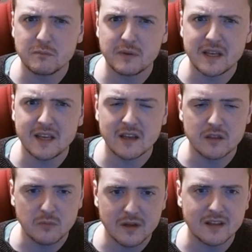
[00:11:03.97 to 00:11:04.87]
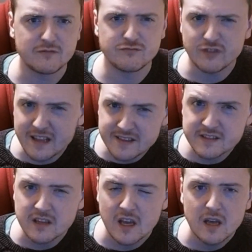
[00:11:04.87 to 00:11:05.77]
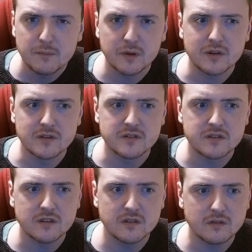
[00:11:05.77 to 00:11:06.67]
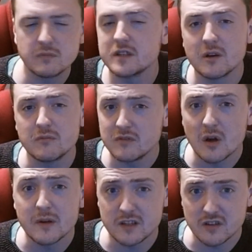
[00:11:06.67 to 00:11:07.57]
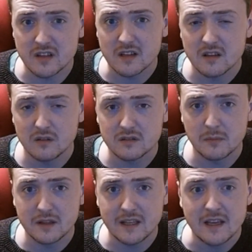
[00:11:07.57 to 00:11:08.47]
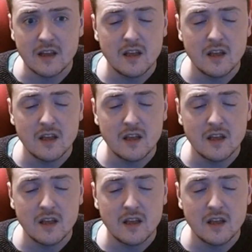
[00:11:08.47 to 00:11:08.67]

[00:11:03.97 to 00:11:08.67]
being and that we're friends, because we don't know each other ultimately.